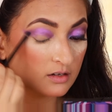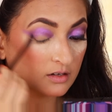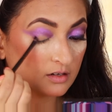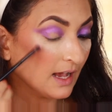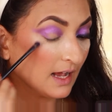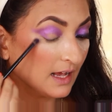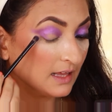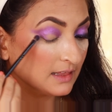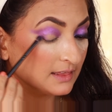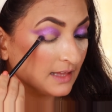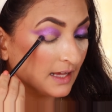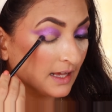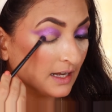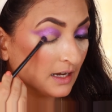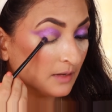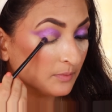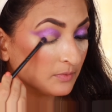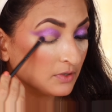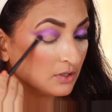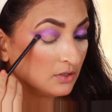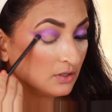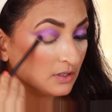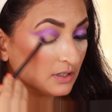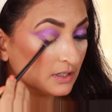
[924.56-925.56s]
And then I'm
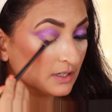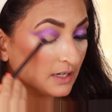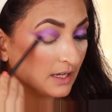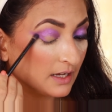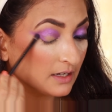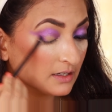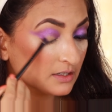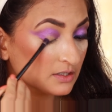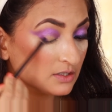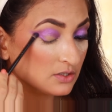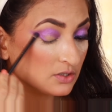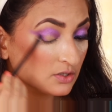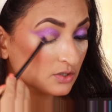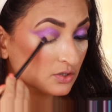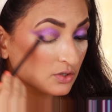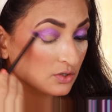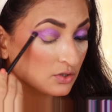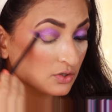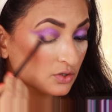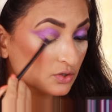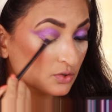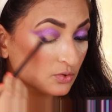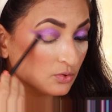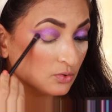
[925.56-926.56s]
going to connect it
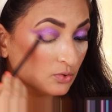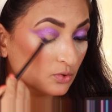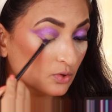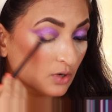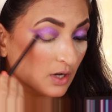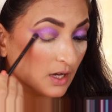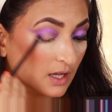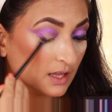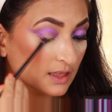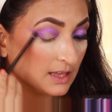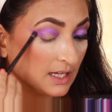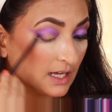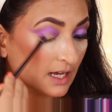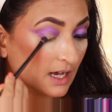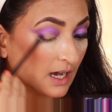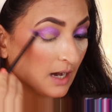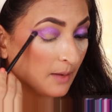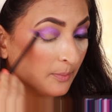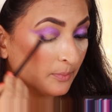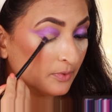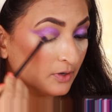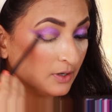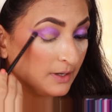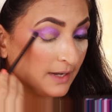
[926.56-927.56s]
to the
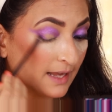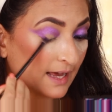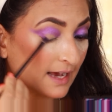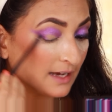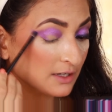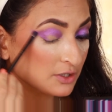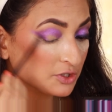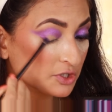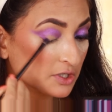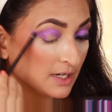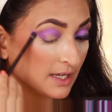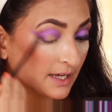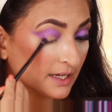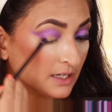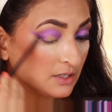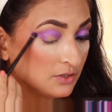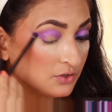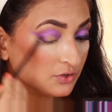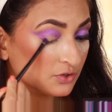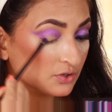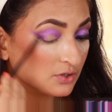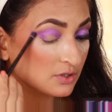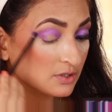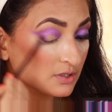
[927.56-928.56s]
upper lash line,
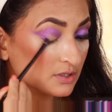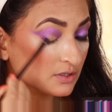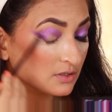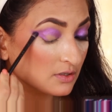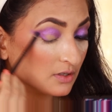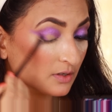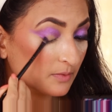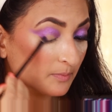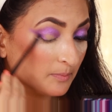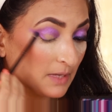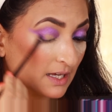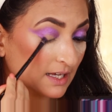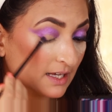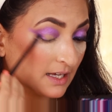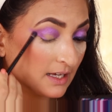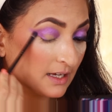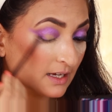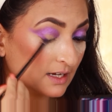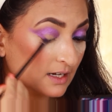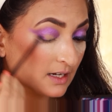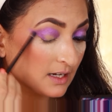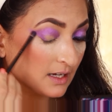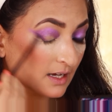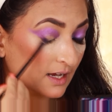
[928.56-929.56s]
just making
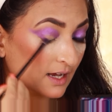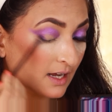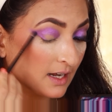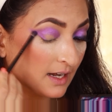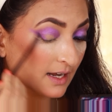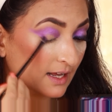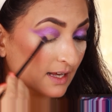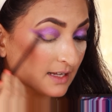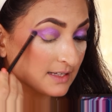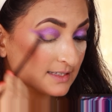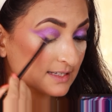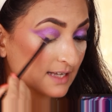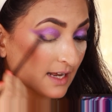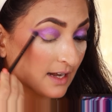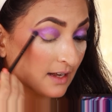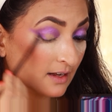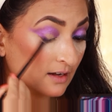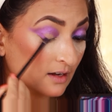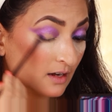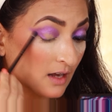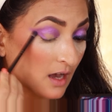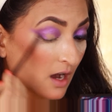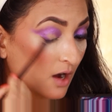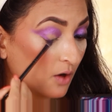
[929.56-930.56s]
it an
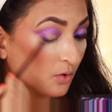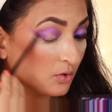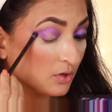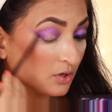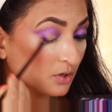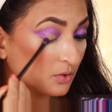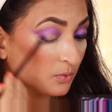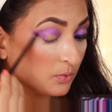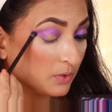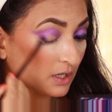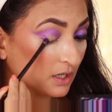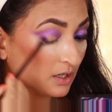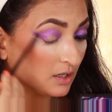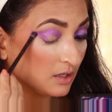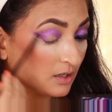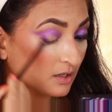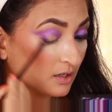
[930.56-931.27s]
extended outer V.